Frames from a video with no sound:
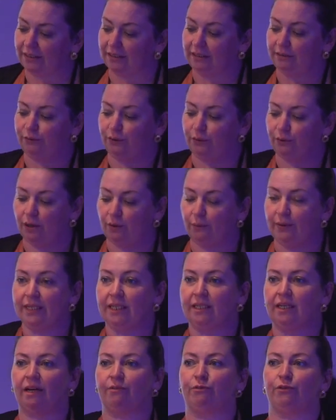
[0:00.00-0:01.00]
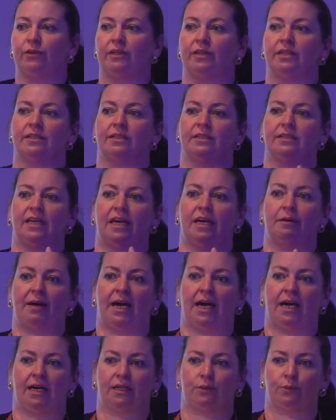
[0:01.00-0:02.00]
If you go in and everything is the same
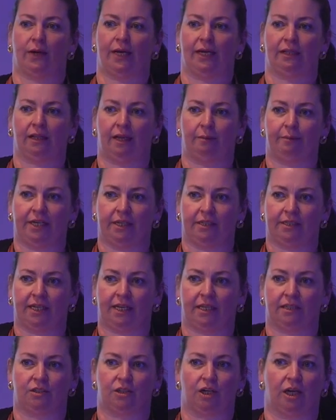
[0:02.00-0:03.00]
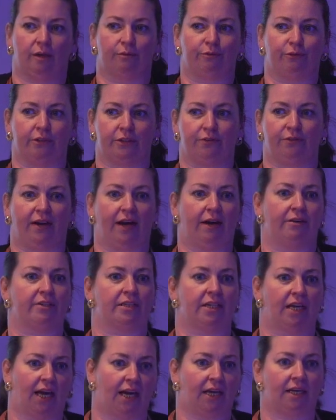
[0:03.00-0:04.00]
hard white laminate desktop for as far as
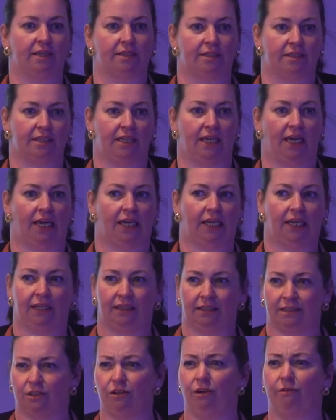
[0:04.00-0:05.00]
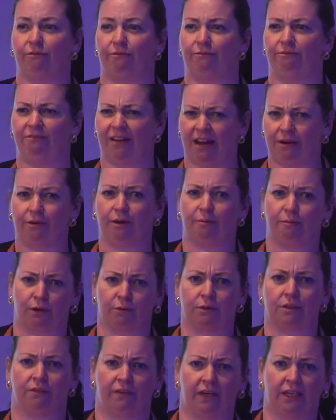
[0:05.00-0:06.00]
the eye can see, it's not very
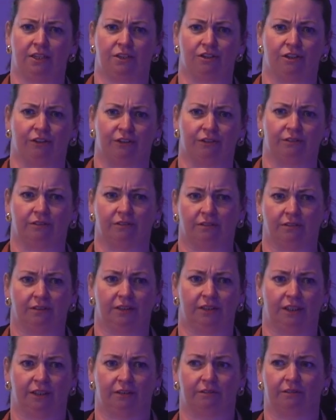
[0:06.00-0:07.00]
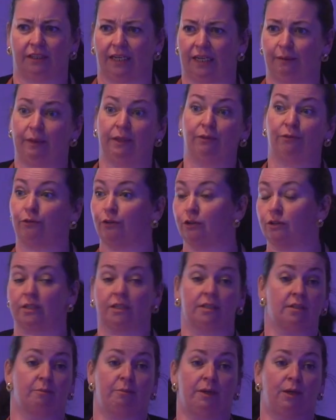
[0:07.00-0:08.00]
motivational, you know. I mean, for us,
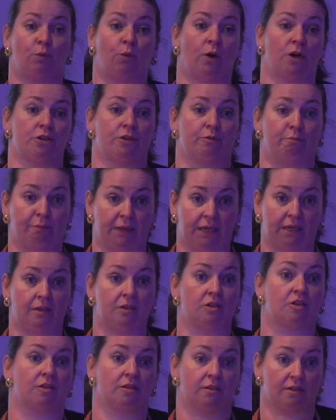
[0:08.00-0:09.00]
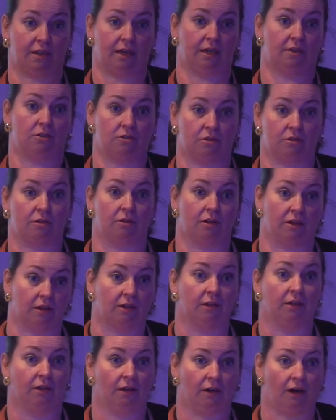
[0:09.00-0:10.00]
it's a big wash of beach because that's just the
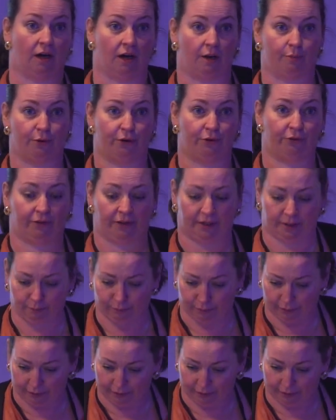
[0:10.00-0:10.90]
corporate thing.